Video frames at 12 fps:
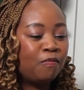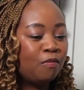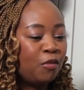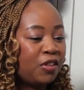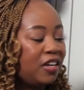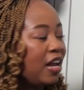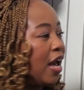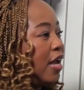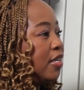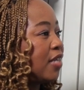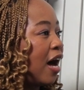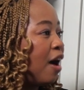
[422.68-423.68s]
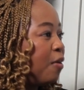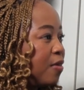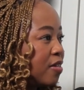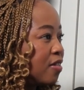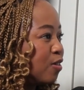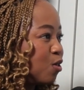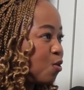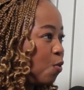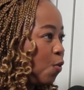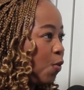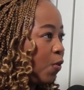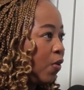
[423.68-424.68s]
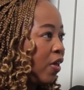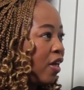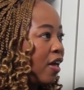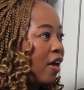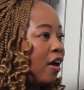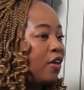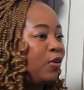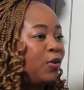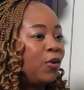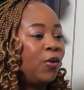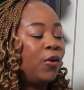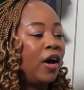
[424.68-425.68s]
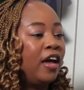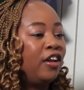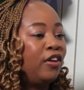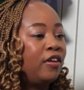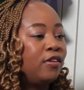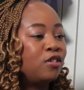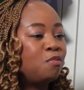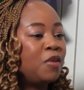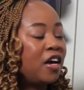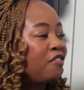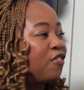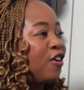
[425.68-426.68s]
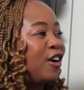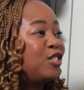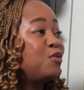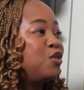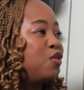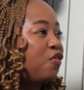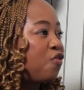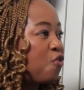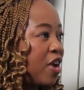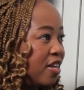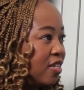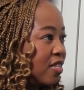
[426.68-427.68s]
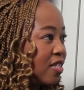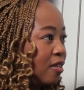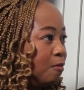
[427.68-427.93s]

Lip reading: more than 8 hours in school, you know, and you speak Afrikaans with your friends.